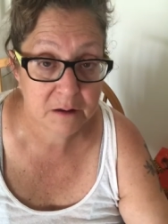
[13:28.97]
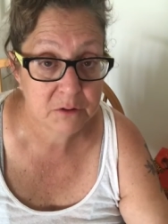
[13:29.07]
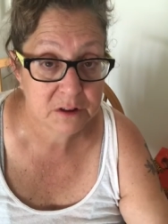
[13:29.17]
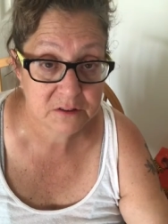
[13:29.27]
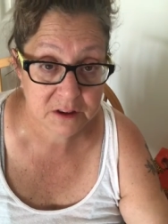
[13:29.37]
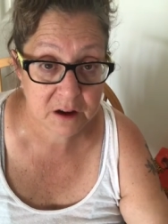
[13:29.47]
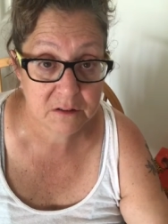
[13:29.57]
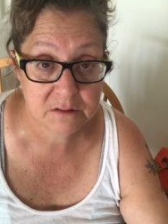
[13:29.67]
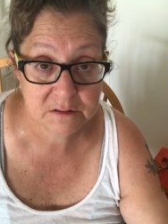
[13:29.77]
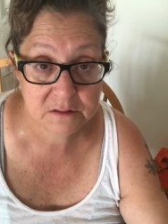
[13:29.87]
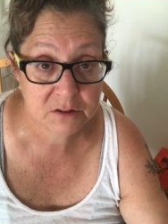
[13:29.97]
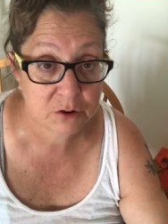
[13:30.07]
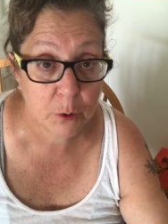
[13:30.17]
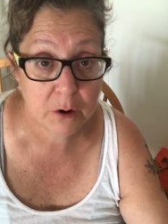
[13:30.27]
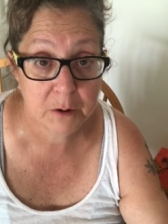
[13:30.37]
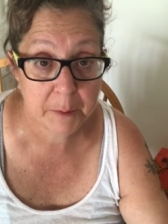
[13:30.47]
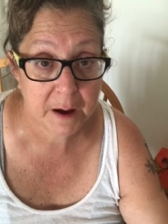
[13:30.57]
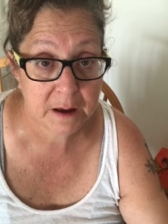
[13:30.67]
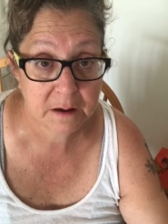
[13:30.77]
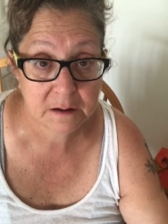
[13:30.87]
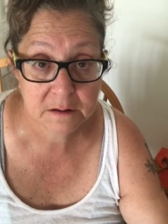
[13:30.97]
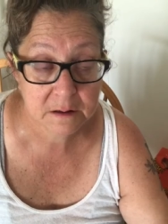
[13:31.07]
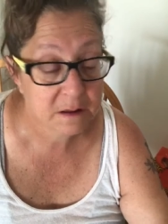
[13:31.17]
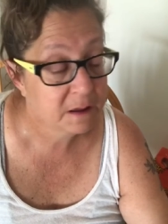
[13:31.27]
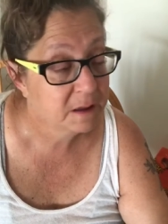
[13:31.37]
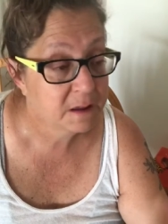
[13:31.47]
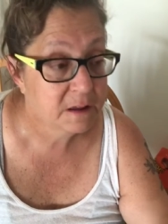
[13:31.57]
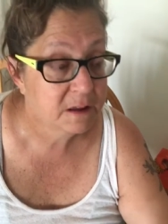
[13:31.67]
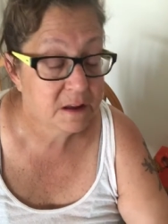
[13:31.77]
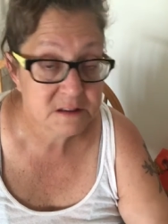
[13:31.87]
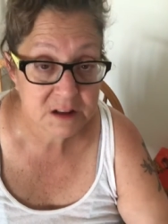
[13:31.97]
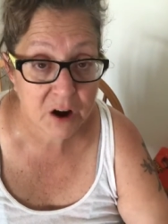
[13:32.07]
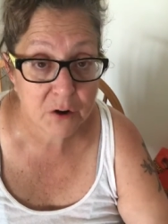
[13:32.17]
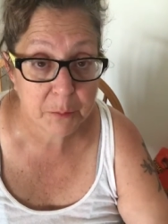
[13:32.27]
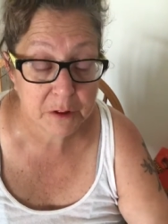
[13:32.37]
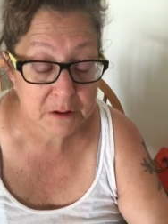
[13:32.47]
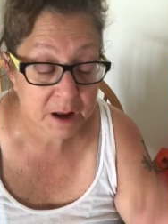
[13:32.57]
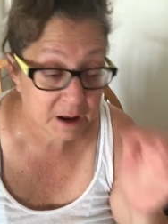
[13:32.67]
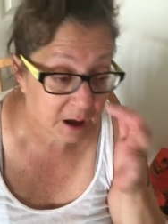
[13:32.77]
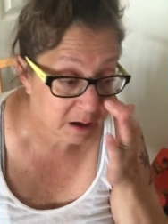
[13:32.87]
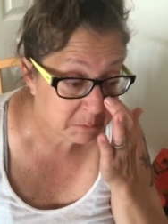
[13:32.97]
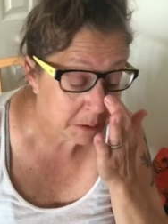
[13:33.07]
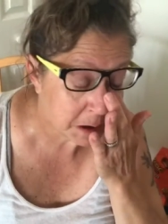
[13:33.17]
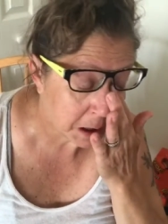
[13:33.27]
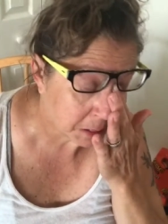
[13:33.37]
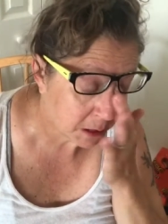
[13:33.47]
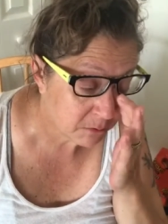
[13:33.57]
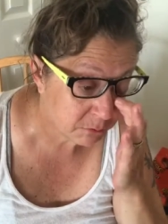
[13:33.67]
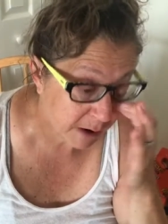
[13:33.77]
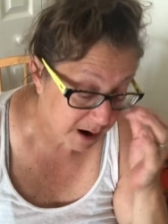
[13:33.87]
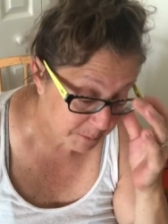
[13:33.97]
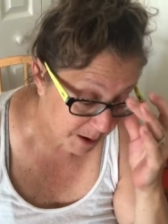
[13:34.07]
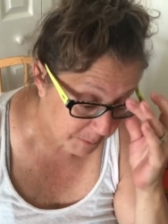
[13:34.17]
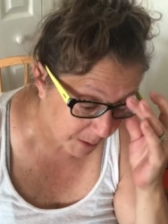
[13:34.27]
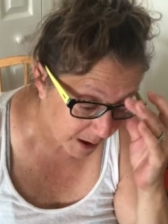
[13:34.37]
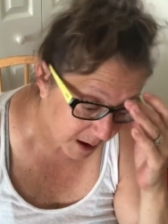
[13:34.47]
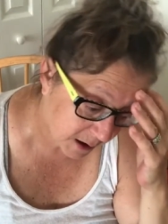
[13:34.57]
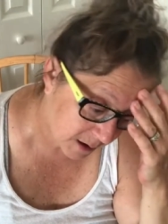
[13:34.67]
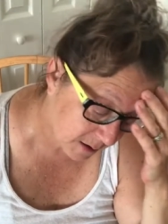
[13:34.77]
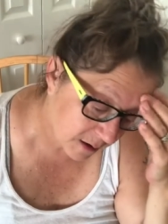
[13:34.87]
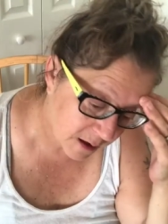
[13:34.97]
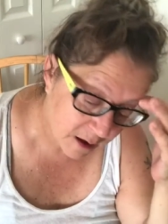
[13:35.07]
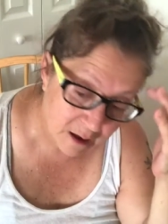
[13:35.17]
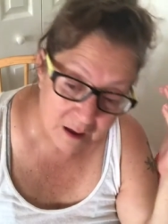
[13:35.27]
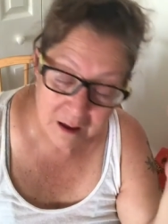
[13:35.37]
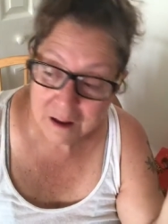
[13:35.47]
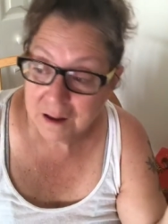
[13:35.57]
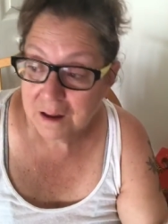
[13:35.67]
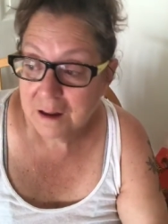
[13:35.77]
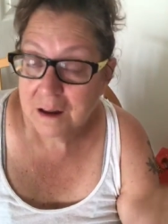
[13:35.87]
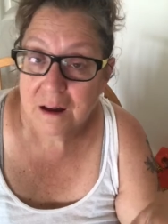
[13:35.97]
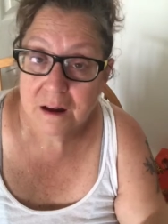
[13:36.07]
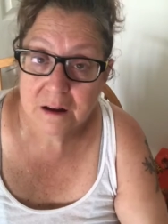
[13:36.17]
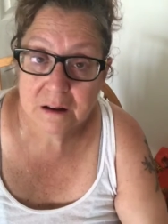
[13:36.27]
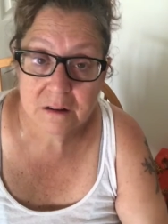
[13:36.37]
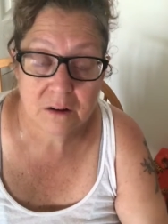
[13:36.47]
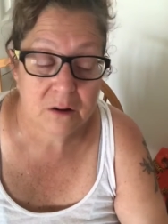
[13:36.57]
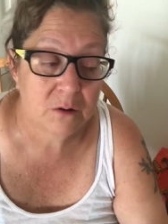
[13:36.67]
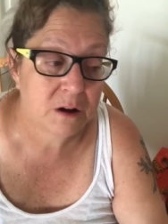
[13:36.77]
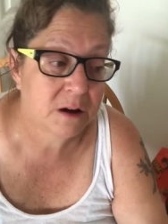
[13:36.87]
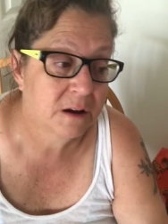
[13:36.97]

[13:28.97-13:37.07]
I'm really scared to go on the bike. It's terrible. And I, I mean, I love riding my bike and I don't know.